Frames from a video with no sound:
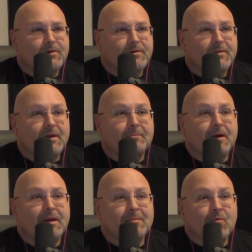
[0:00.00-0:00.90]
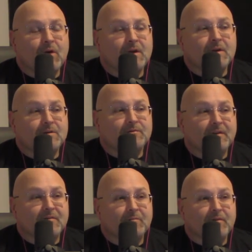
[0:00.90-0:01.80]
then on Monday morning he used
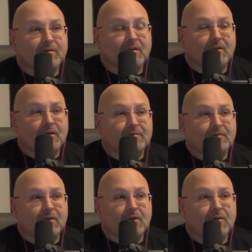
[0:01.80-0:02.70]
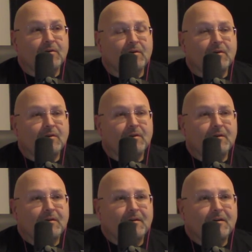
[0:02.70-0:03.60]
that expression on a conference call.
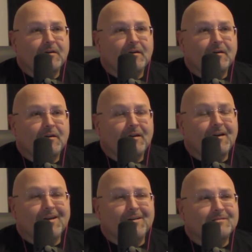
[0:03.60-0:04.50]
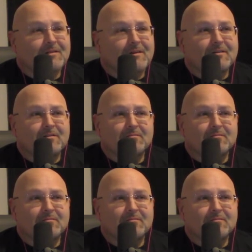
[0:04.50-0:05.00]
And I was like, you